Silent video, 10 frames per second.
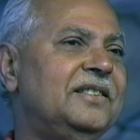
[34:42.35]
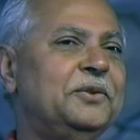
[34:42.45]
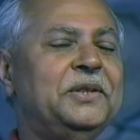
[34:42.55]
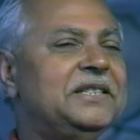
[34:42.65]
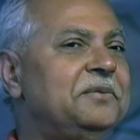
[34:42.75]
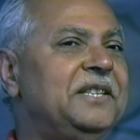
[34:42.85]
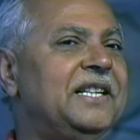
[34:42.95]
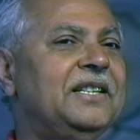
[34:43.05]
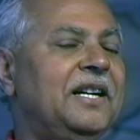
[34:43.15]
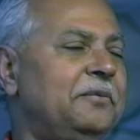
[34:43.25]
who
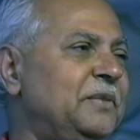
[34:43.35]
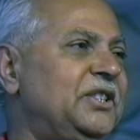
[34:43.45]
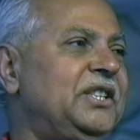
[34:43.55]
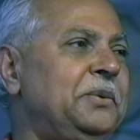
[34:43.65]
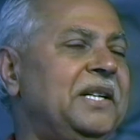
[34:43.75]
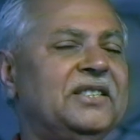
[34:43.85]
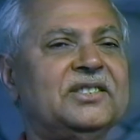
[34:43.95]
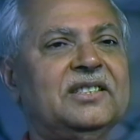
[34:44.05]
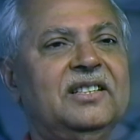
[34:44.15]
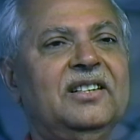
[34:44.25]
is uh,
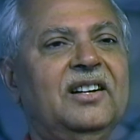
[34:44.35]
mischievous.